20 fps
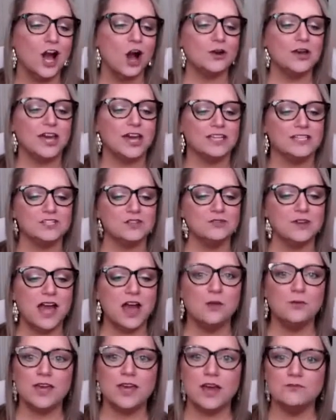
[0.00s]
Okay, so
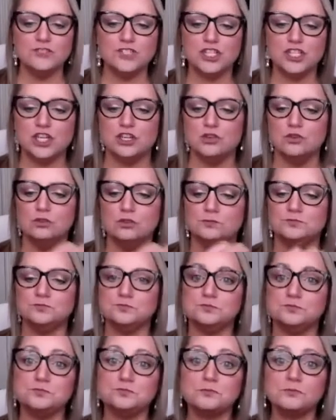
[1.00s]
now we have 2
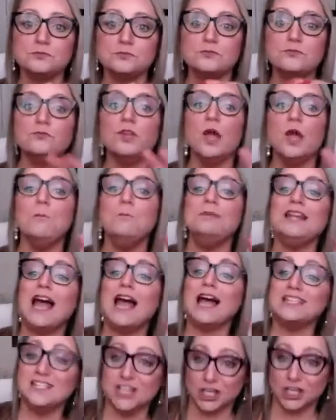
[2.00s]

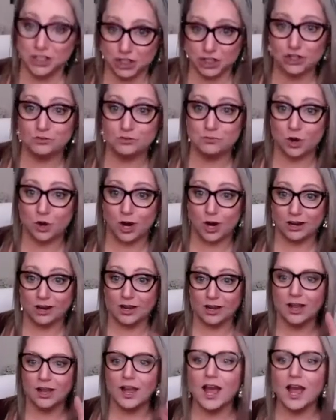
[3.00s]
plus 2 more.